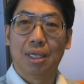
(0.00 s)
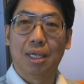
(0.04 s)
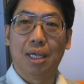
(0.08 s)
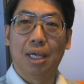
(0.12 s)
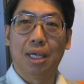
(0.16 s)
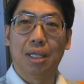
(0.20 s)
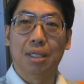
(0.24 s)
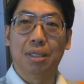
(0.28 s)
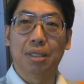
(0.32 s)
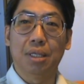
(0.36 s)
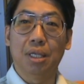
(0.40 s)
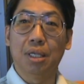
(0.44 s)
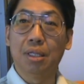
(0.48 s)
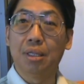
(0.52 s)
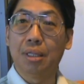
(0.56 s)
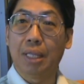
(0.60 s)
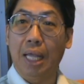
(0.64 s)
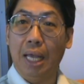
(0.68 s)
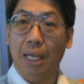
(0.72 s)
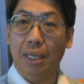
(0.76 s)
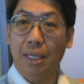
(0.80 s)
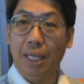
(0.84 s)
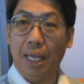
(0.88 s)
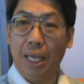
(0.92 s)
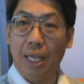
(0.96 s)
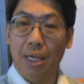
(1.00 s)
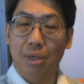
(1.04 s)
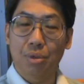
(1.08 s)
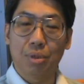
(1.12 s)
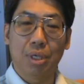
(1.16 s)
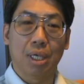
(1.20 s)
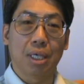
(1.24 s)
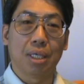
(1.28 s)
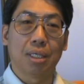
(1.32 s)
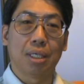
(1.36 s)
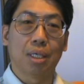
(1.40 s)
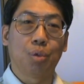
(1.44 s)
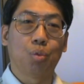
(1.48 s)
And in that
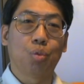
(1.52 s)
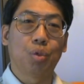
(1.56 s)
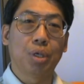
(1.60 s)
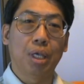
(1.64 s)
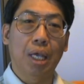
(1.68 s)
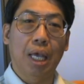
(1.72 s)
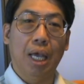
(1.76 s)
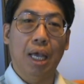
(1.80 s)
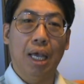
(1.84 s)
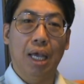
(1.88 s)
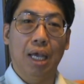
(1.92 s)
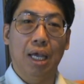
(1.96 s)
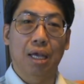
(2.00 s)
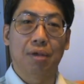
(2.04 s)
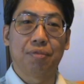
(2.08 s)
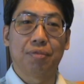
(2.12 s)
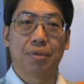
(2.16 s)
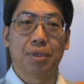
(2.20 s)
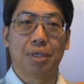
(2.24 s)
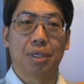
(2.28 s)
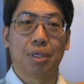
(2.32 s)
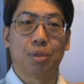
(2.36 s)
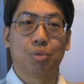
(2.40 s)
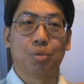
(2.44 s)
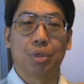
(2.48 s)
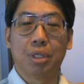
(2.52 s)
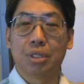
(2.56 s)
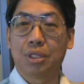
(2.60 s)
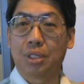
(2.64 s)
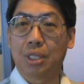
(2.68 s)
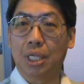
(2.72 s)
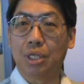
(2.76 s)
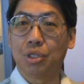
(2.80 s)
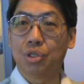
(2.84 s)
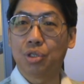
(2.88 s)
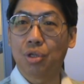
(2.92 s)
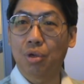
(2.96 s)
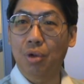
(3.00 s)
area, we have a
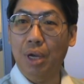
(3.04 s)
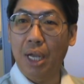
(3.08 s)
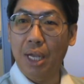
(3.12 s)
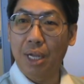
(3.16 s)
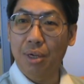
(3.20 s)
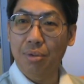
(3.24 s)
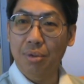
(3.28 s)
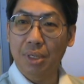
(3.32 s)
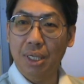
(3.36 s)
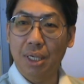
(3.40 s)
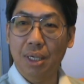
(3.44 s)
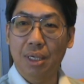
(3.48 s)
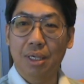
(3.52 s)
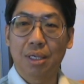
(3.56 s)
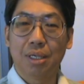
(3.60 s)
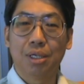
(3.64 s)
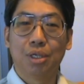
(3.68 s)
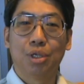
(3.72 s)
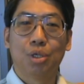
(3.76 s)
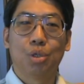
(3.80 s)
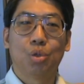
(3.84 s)
residential area,